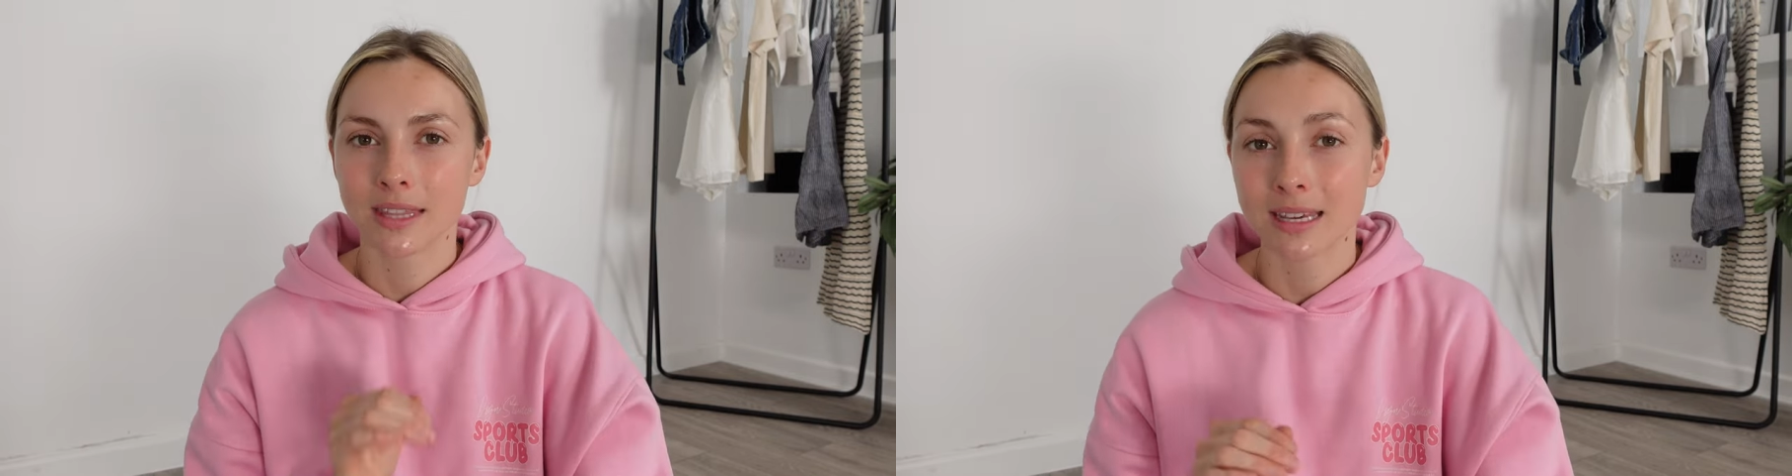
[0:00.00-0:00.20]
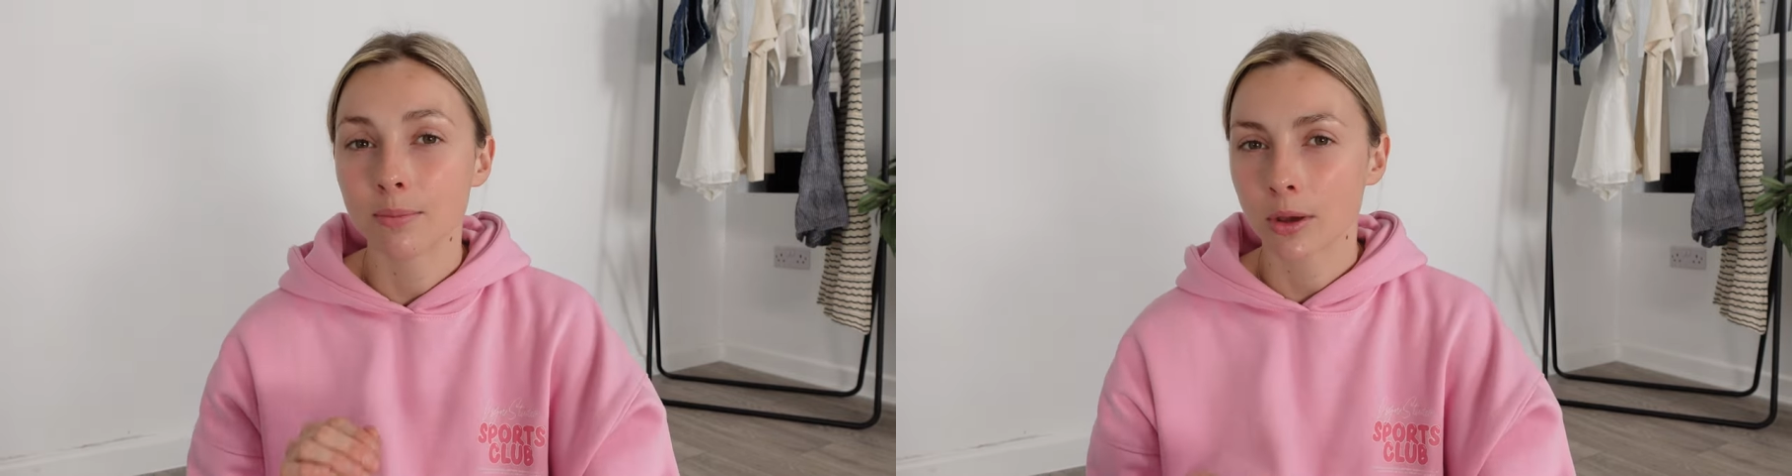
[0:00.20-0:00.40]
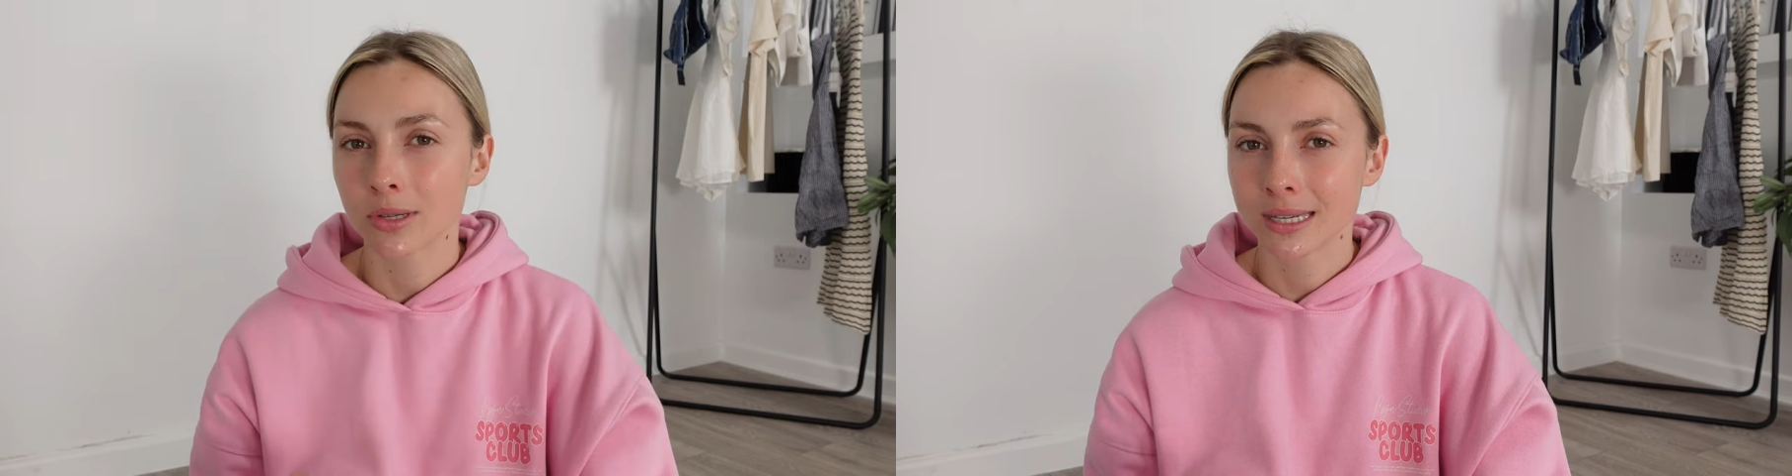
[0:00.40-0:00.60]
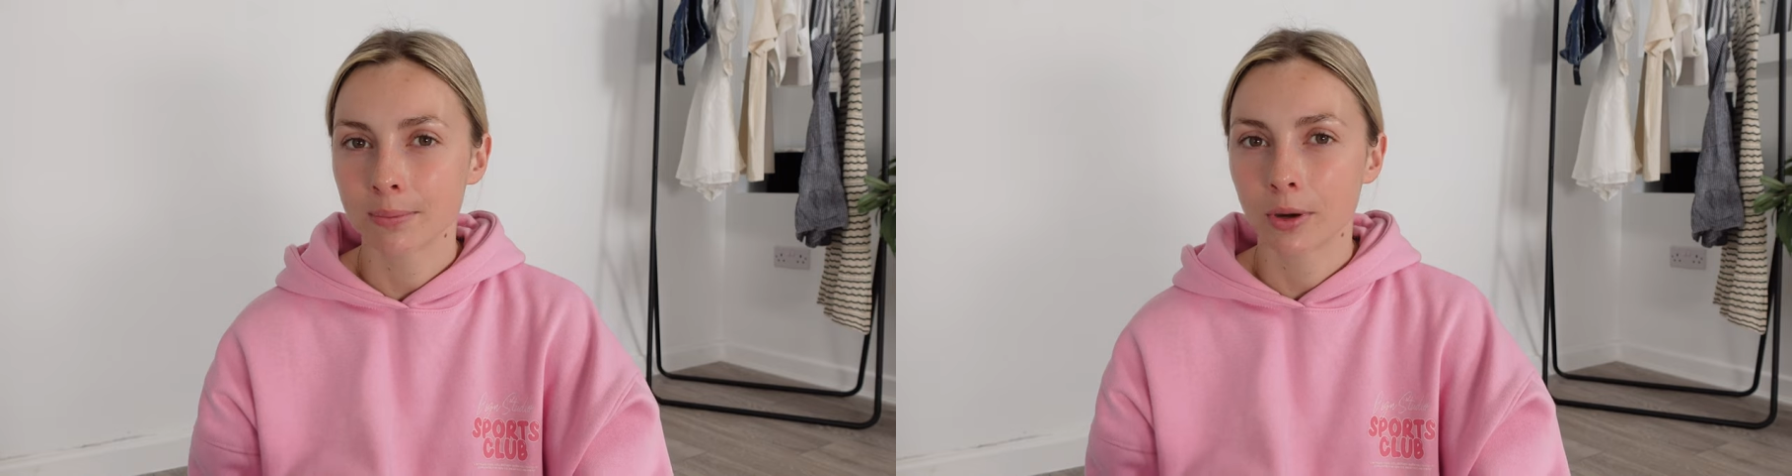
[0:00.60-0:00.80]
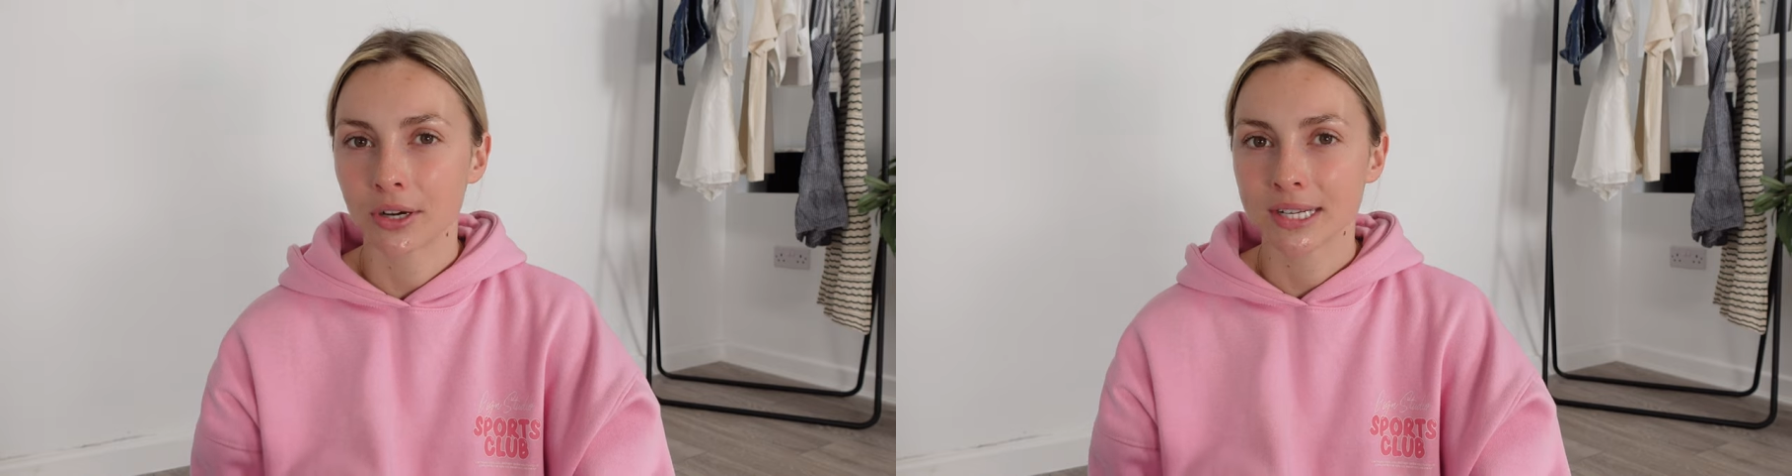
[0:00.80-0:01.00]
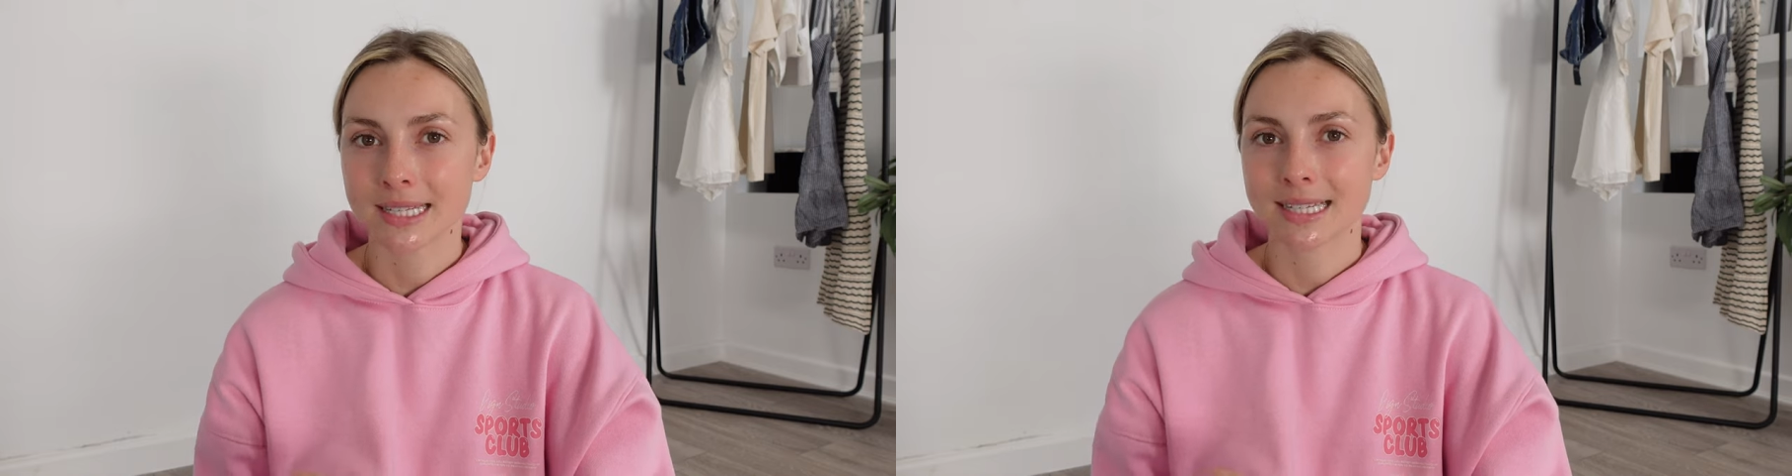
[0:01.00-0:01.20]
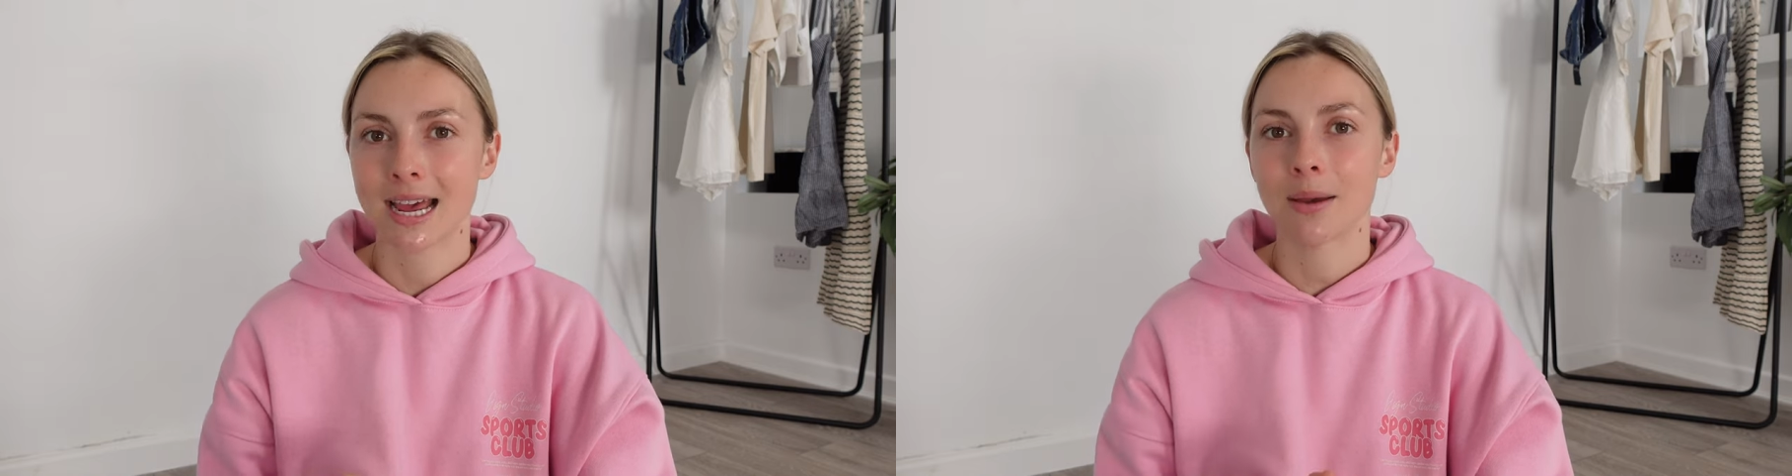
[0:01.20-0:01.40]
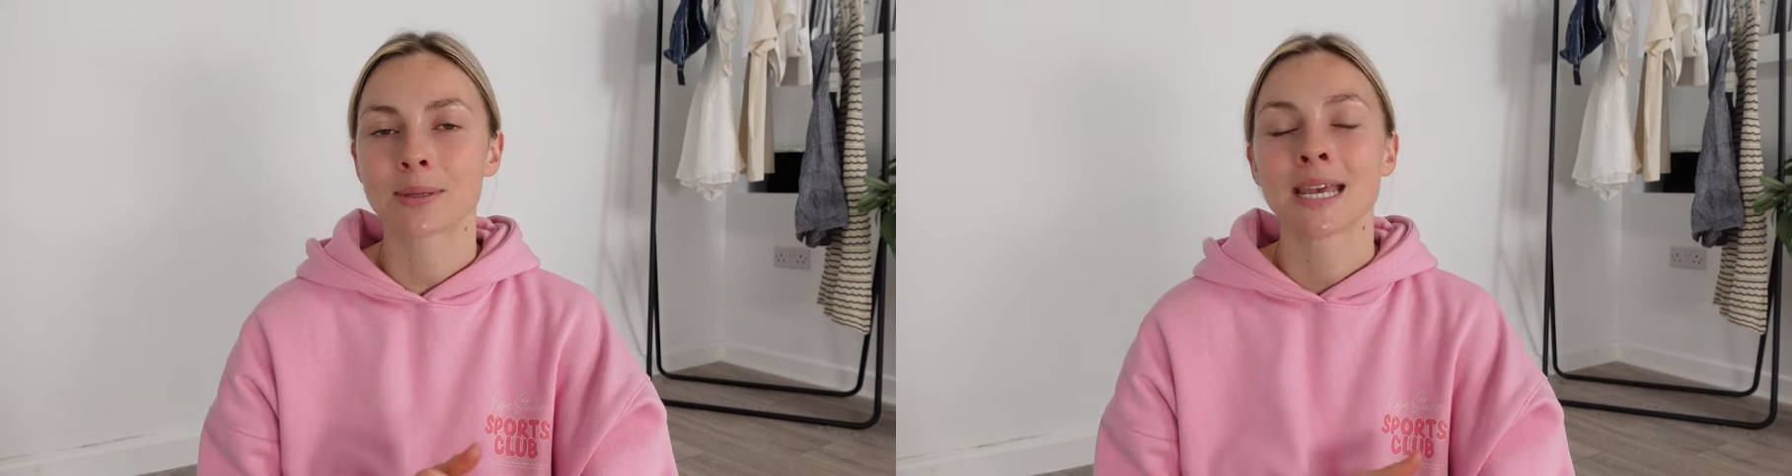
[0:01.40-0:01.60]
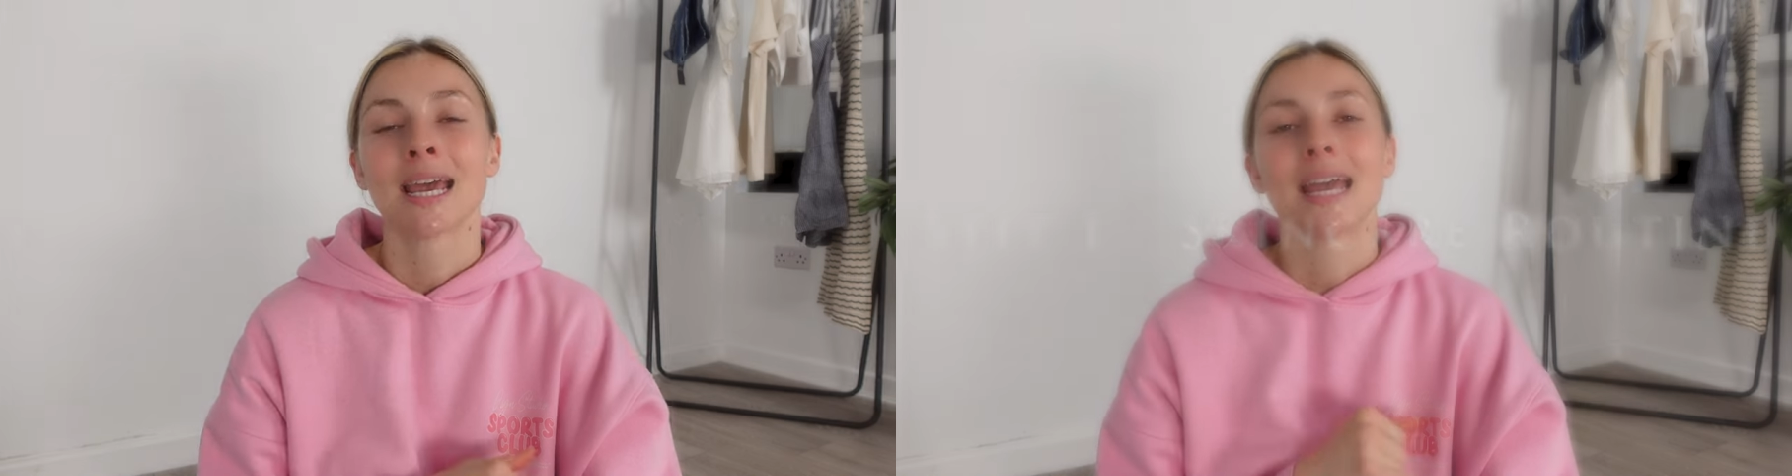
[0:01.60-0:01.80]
the most important steps.